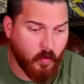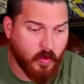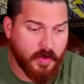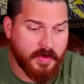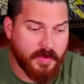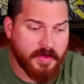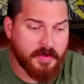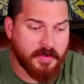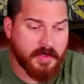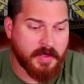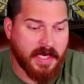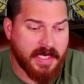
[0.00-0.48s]

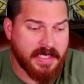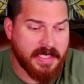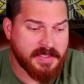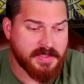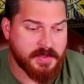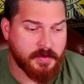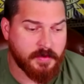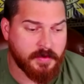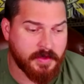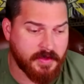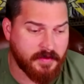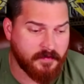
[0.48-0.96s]
one of the other
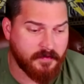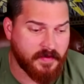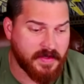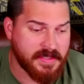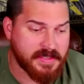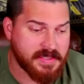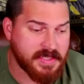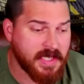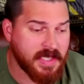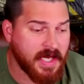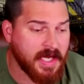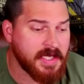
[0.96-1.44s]
guys doing the
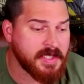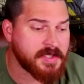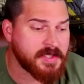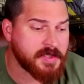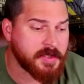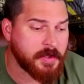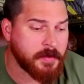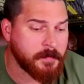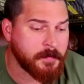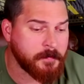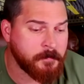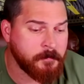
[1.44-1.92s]

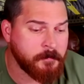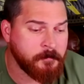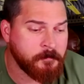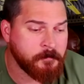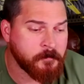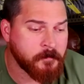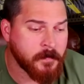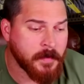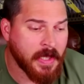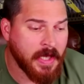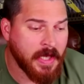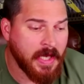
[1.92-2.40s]
investigation
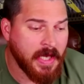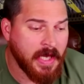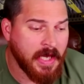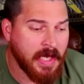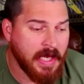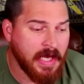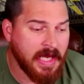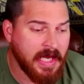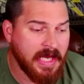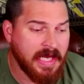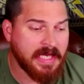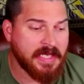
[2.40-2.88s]

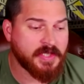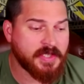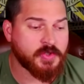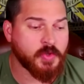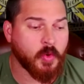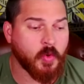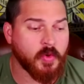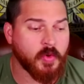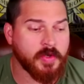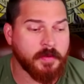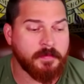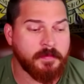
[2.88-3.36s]
and
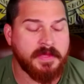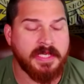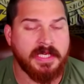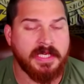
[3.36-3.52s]
told